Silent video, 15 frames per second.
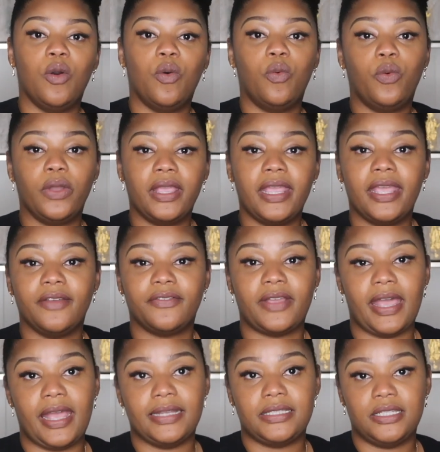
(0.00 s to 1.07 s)
we have
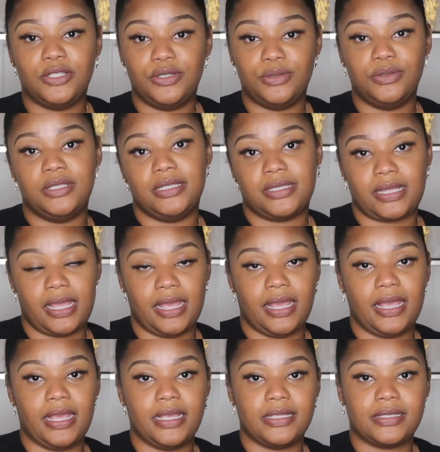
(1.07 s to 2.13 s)
got to do this,
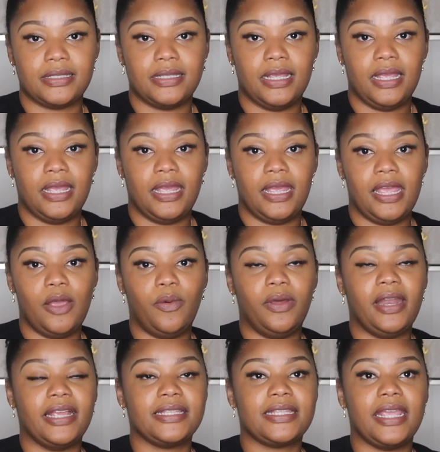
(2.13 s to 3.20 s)
guys. And
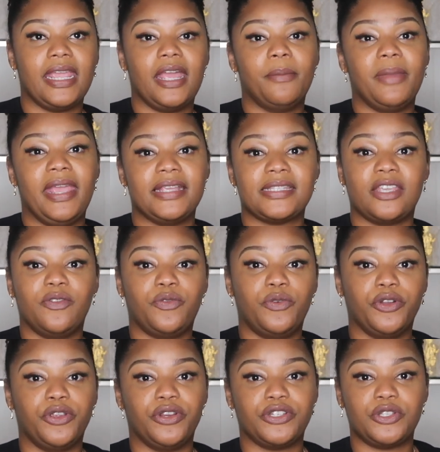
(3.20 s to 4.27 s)
when I say I'm asking
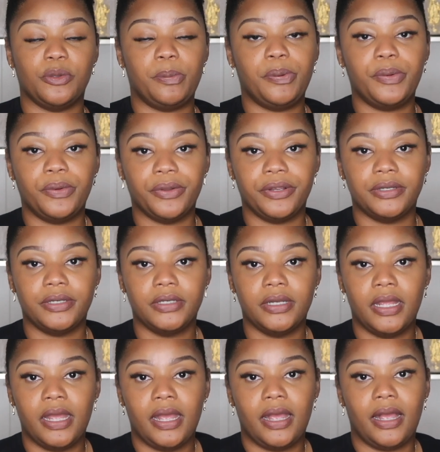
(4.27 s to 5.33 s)
for your support,
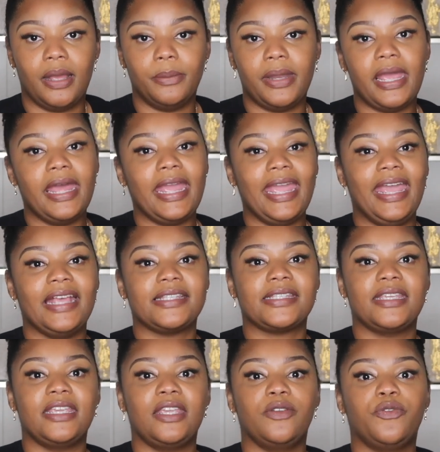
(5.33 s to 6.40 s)
I'm not
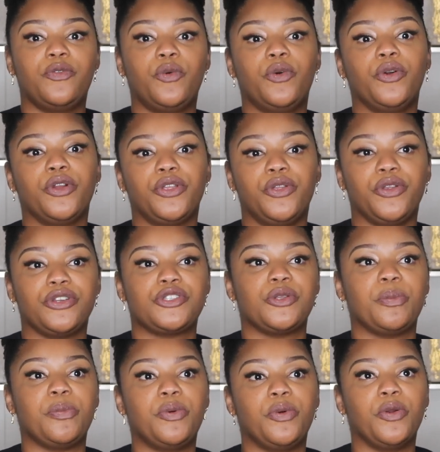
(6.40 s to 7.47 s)
asking for your
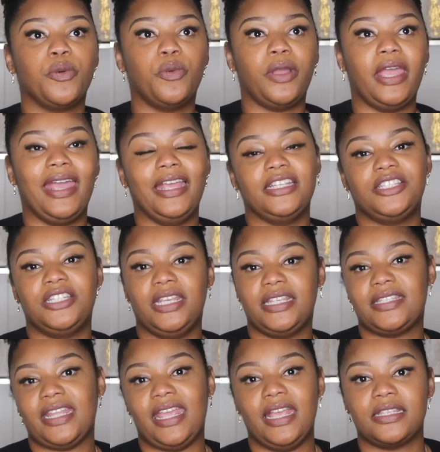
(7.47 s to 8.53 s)
support
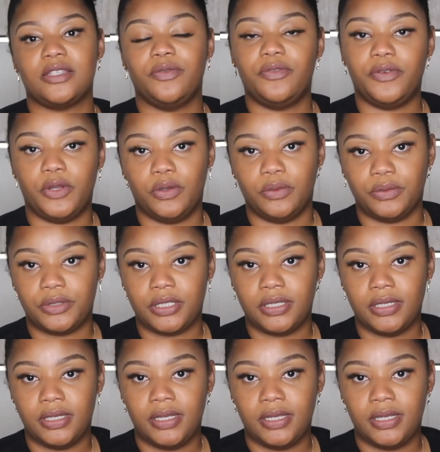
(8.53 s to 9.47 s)
just as a vote.